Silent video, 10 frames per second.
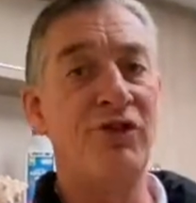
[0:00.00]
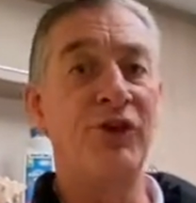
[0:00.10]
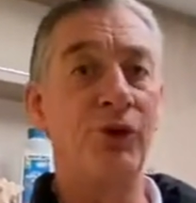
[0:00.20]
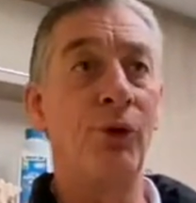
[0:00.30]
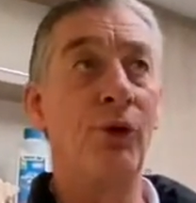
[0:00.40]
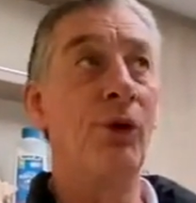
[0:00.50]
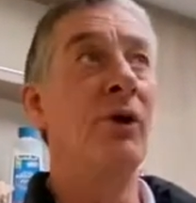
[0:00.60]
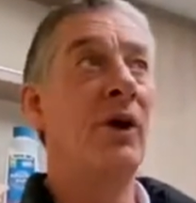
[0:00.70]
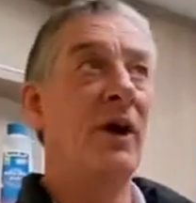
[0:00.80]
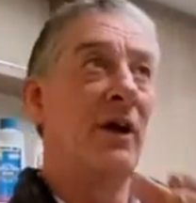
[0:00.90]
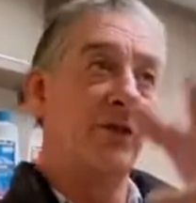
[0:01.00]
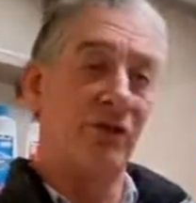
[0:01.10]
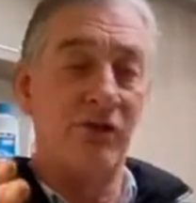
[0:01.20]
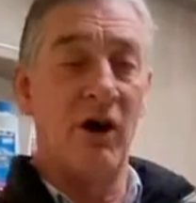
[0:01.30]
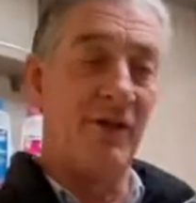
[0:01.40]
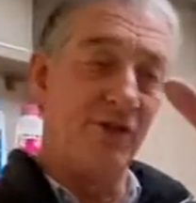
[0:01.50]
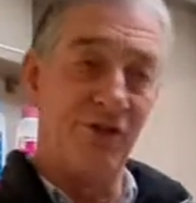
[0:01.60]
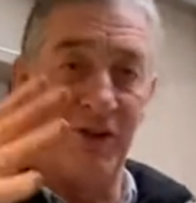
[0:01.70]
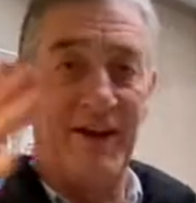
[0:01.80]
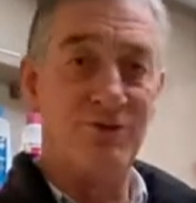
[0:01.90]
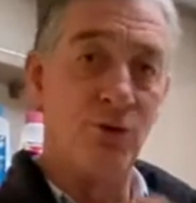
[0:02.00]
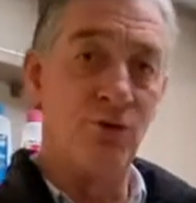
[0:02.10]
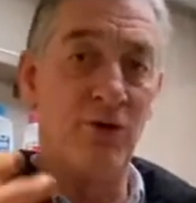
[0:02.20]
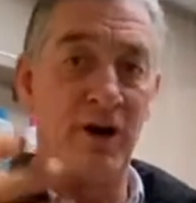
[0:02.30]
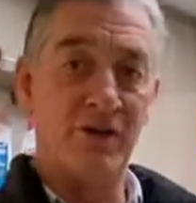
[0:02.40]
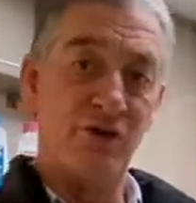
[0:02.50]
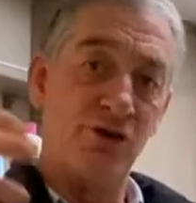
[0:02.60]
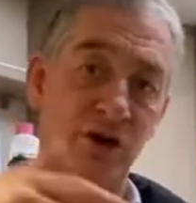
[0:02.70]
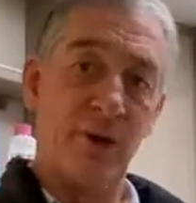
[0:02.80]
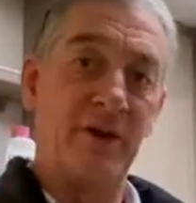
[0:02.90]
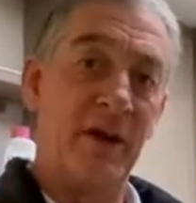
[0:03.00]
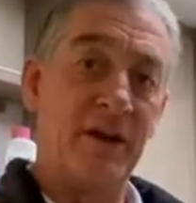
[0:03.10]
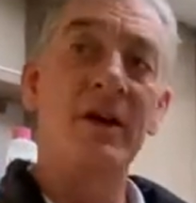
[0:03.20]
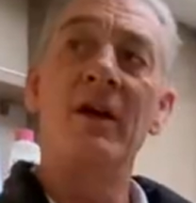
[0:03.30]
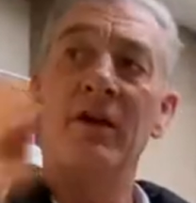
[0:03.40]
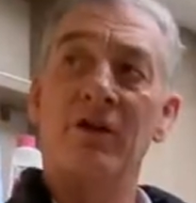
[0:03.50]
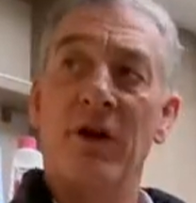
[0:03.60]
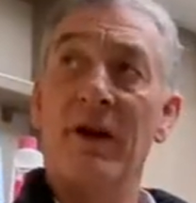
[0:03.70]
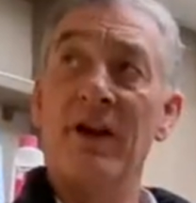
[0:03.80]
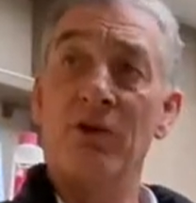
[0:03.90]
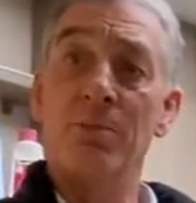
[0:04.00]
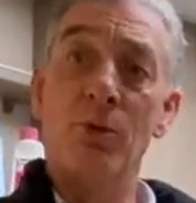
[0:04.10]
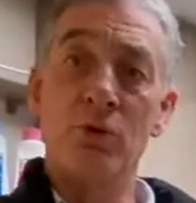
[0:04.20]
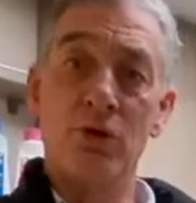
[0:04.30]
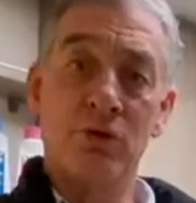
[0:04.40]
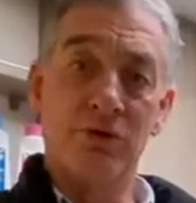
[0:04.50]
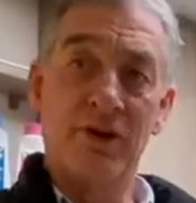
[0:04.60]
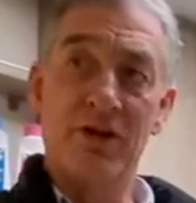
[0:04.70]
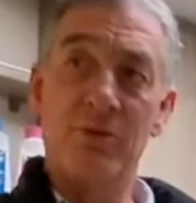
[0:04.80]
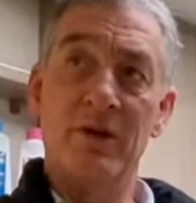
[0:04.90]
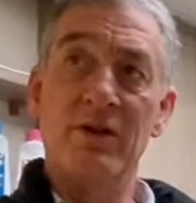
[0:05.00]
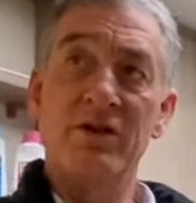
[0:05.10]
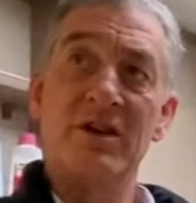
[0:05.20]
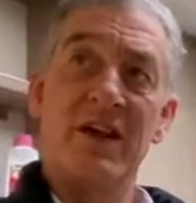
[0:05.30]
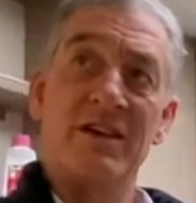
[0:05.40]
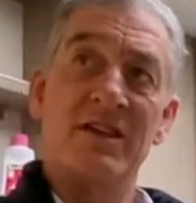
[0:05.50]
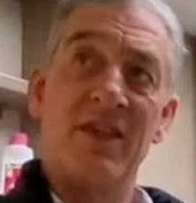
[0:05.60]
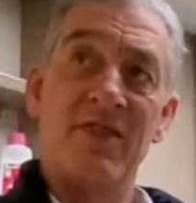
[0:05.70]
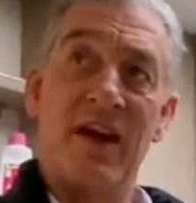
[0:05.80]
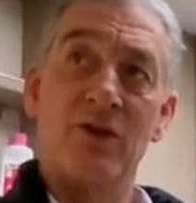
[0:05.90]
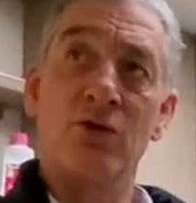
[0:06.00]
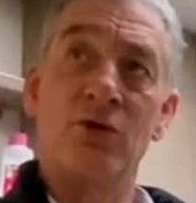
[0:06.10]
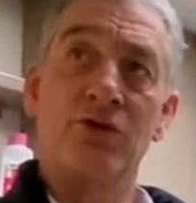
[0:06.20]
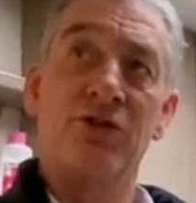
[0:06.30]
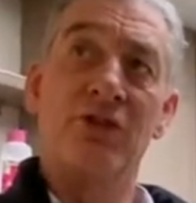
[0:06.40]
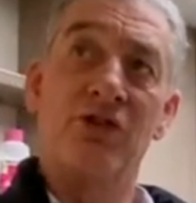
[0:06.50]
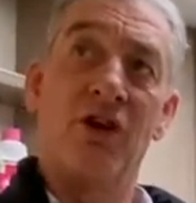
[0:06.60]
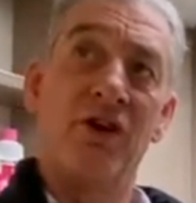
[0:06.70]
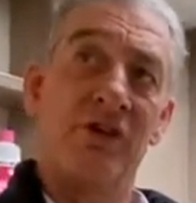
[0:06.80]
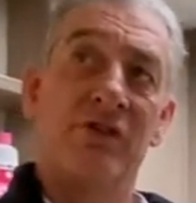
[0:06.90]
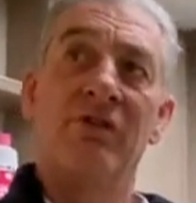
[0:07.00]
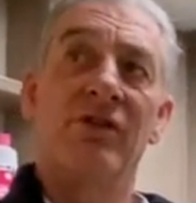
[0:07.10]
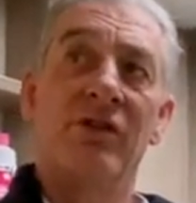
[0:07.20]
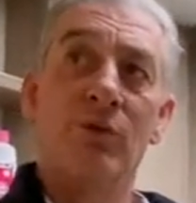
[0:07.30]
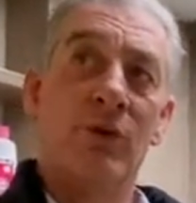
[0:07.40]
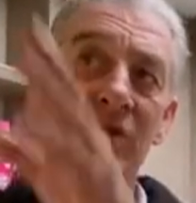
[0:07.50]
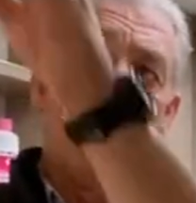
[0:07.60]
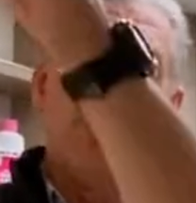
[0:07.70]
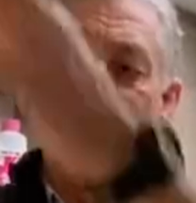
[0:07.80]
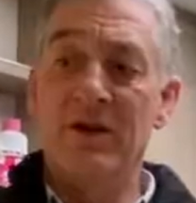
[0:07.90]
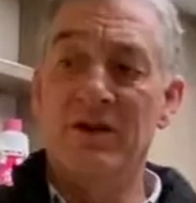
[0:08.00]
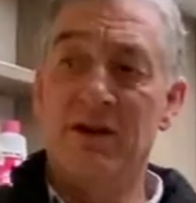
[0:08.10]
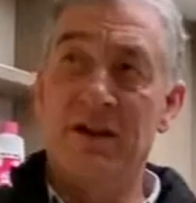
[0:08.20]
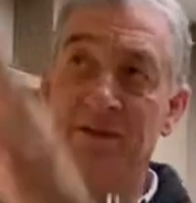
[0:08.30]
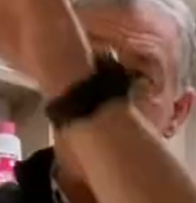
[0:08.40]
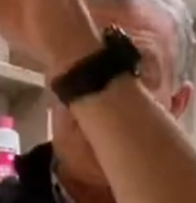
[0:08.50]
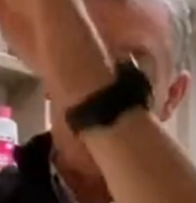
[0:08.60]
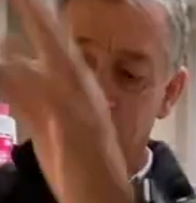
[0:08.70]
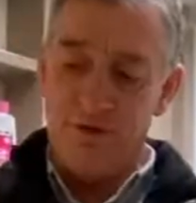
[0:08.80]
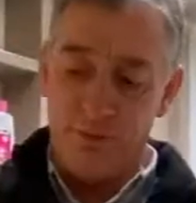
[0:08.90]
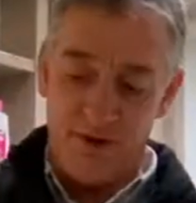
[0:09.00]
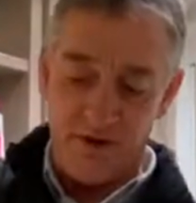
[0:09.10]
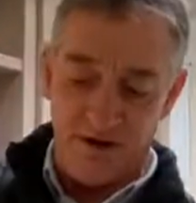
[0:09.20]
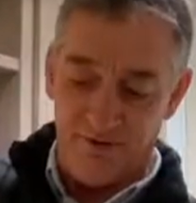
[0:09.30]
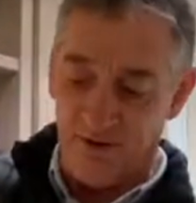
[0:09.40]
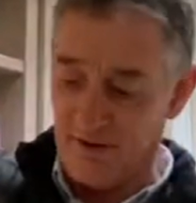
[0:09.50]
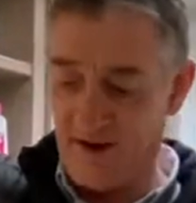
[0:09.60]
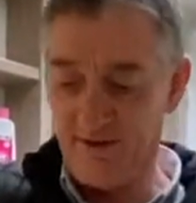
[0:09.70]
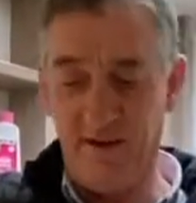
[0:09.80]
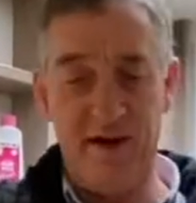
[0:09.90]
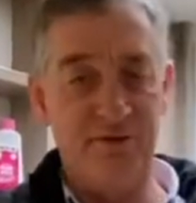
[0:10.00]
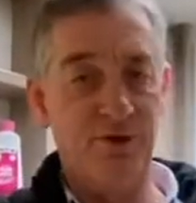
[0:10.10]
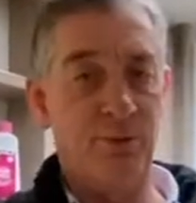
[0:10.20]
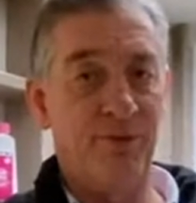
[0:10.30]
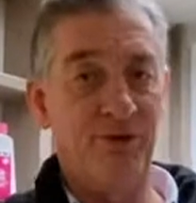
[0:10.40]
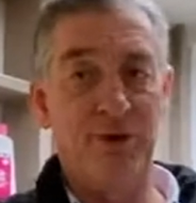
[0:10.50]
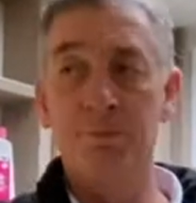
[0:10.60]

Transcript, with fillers: the door, either to the left or right as you're going in. So it is a pull cord arrangement, and you can extend that cord to the size that you want it to be. You don't have to have it right up here, you can have it down there if you prefer.